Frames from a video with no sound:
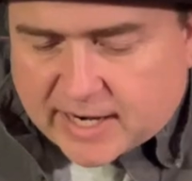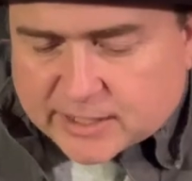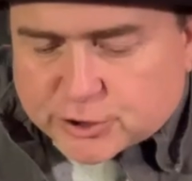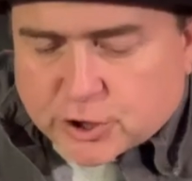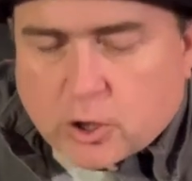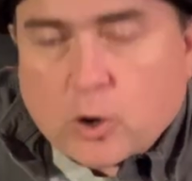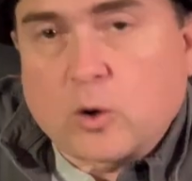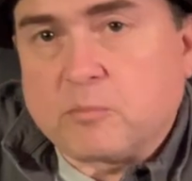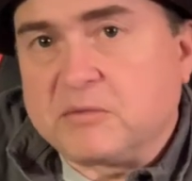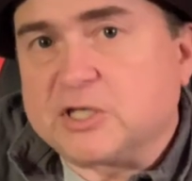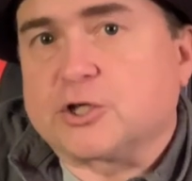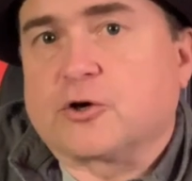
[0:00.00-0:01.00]
Joe
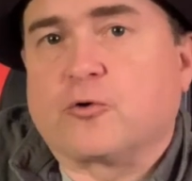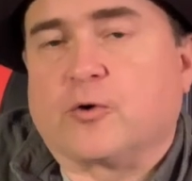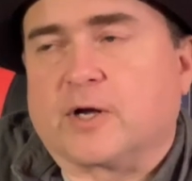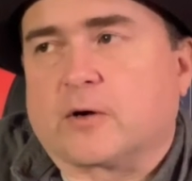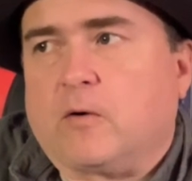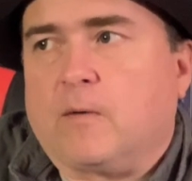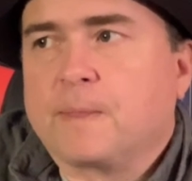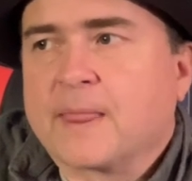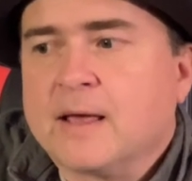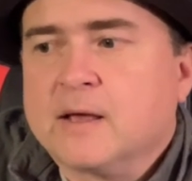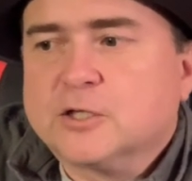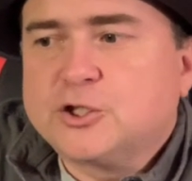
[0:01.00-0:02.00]
Mission Critical.
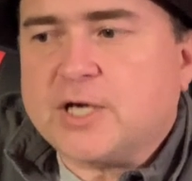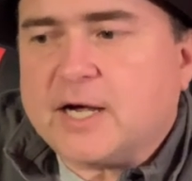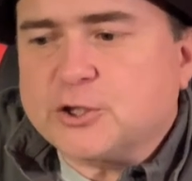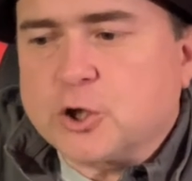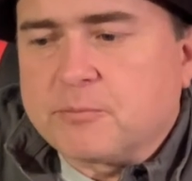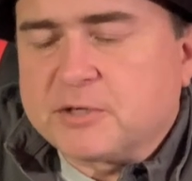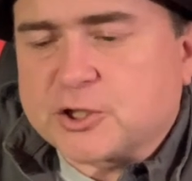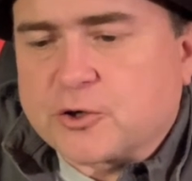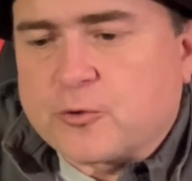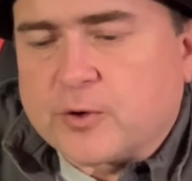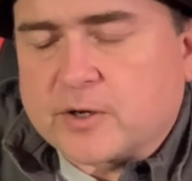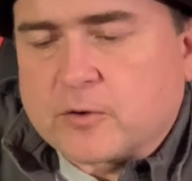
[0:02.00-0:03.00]
G.I. Joe Mission
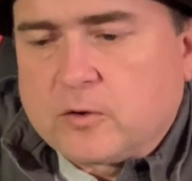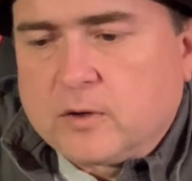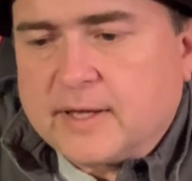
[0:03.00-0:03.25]
Critical